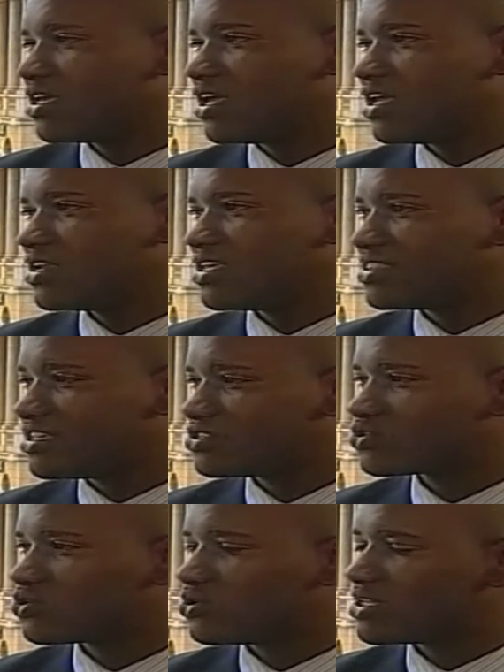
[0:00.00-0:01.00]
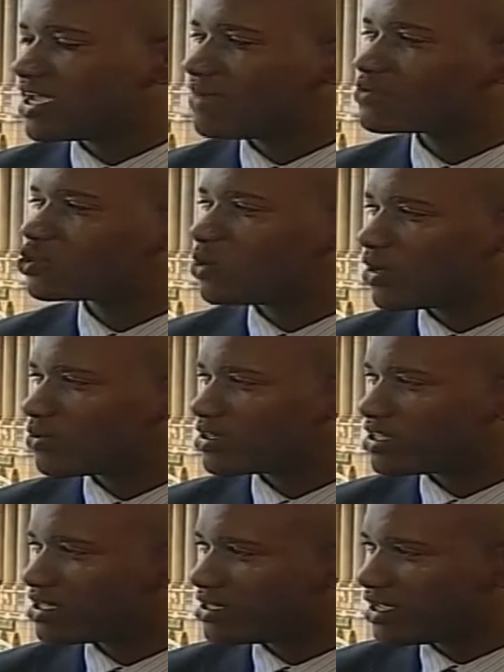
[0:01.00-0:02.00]
And in this role, they have to work
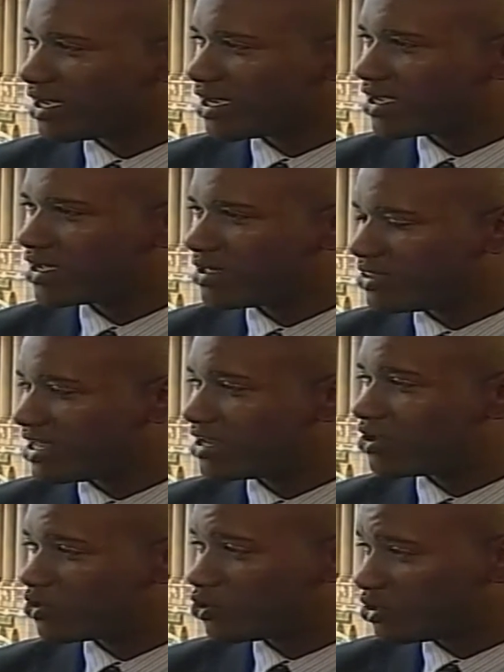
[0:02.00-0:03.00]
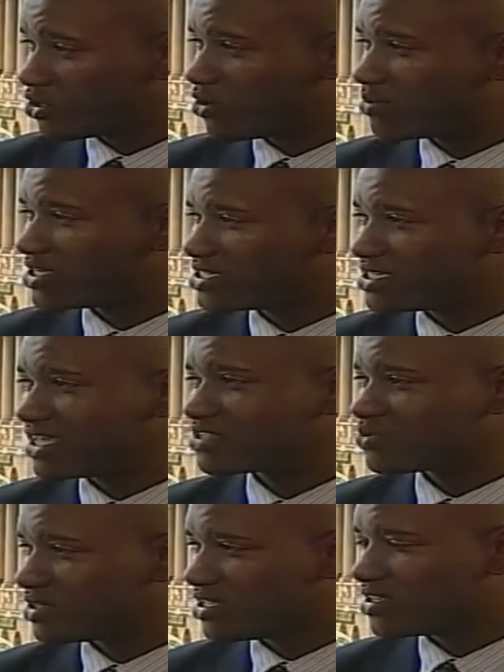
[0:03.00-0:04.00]
within the local committee,
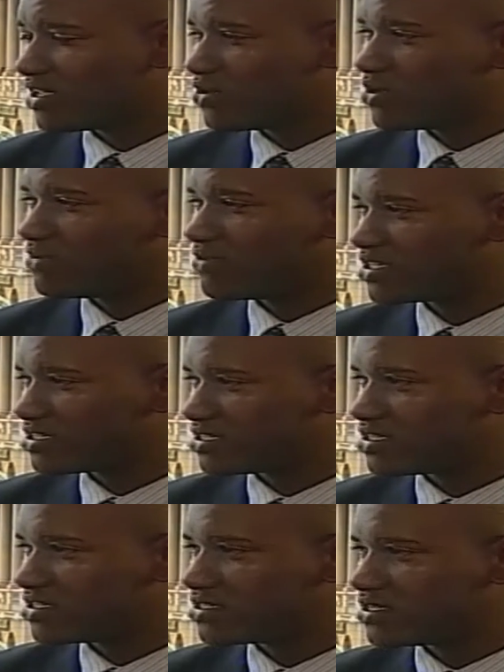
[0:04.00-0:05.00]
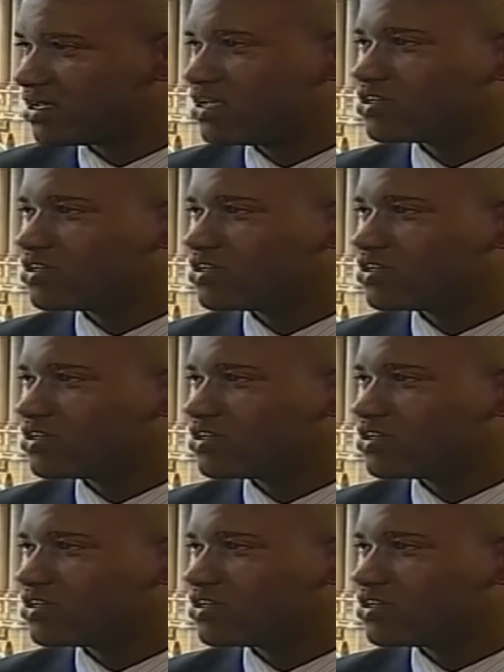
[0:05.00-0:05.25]
that's within the universities.